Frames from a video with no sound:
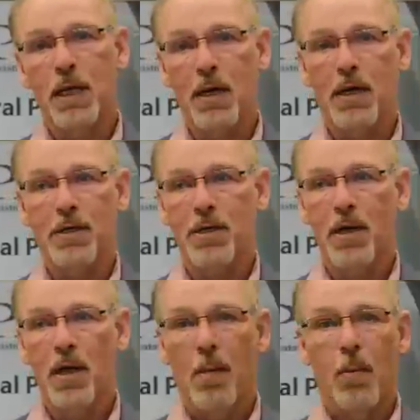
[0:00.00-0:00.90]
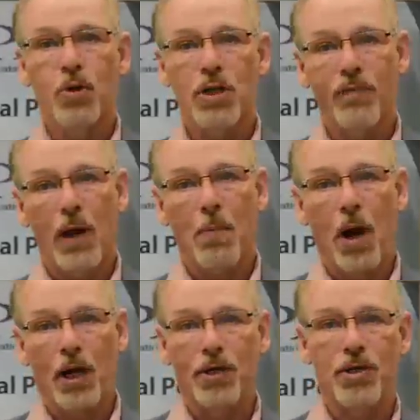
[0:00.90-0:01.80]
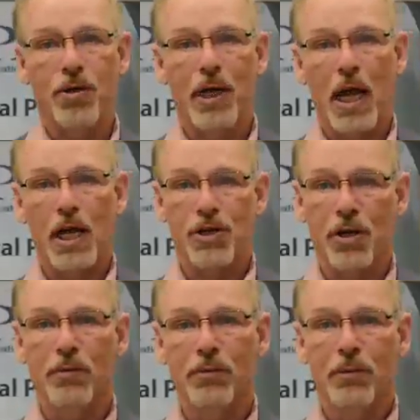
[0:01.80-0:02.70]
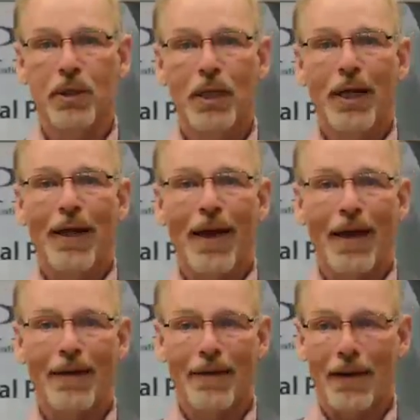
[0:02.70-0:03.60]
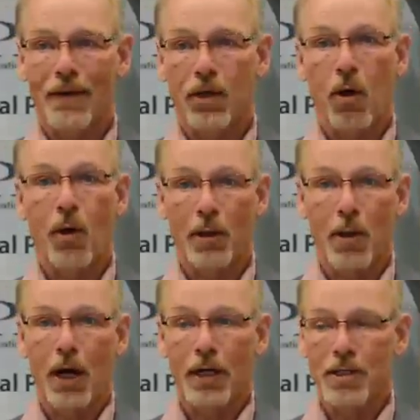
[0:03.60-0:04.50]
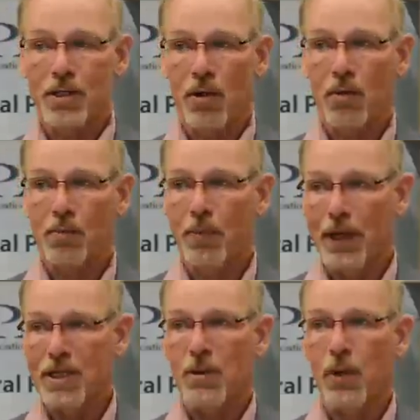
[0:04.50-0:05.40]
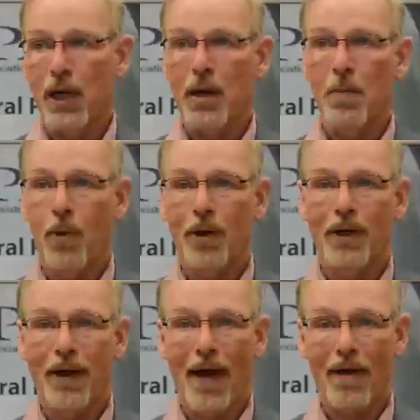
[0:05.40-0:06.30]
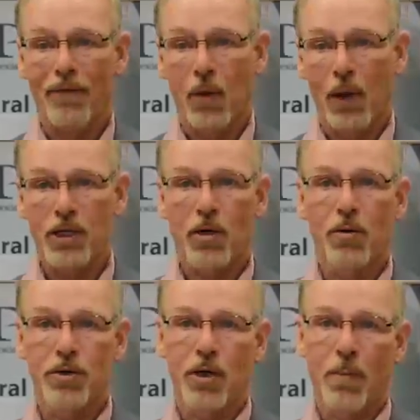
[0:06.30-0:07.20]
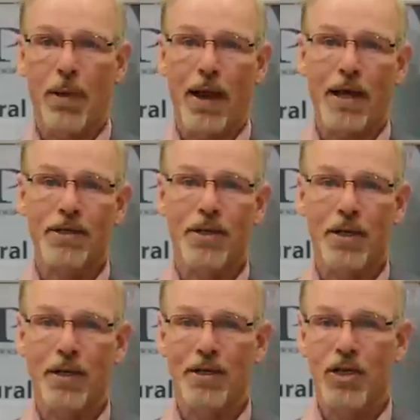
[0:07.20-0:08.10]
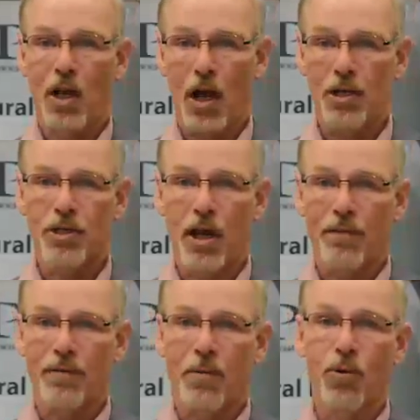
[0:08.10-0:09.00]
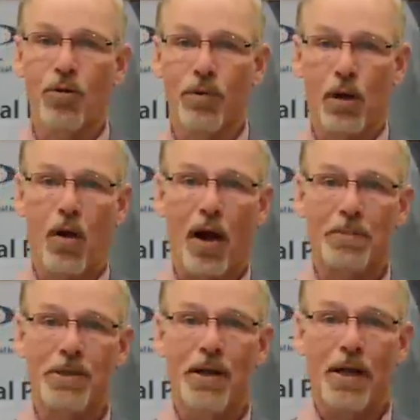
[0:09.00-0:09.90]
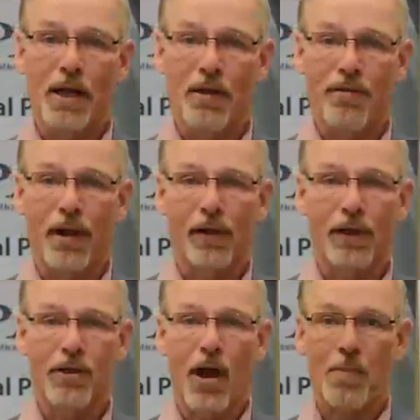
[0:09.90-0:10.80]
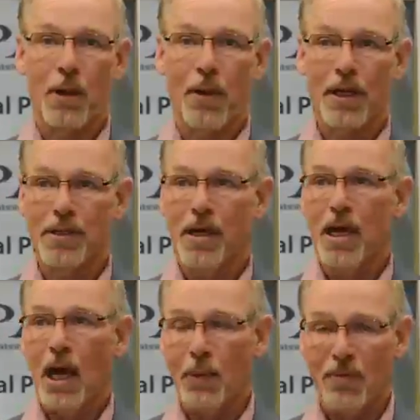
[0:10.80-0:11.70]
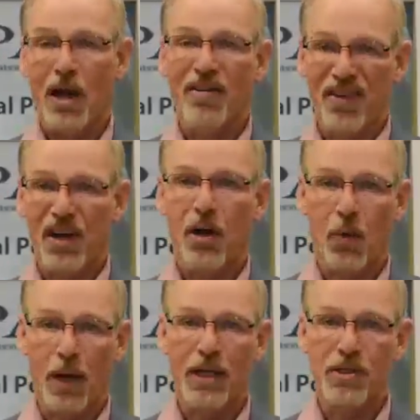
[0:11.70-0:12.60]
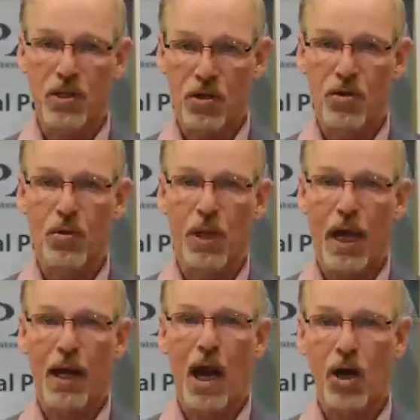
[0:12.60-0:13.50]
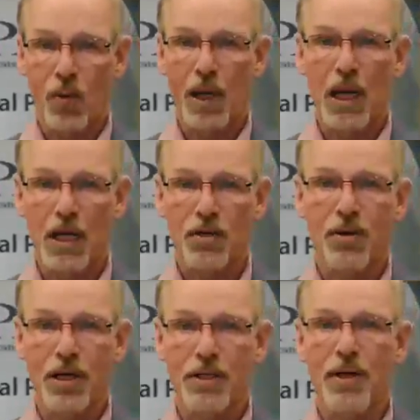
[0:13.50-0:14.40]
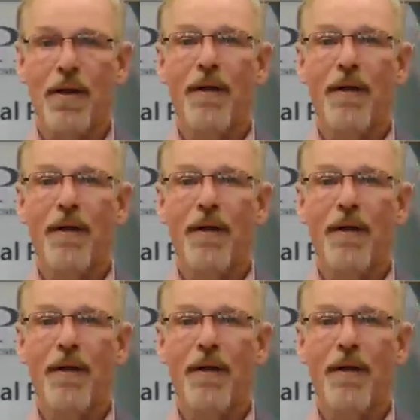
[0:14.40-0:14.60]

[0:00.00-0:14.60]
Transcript: because most of our markets are in Asia and the growing markets. So it's really important to have the West Coast capacity that's large enough to move the crops in a fairly timely ways. And we've got to figure out ways to do that. How do we increase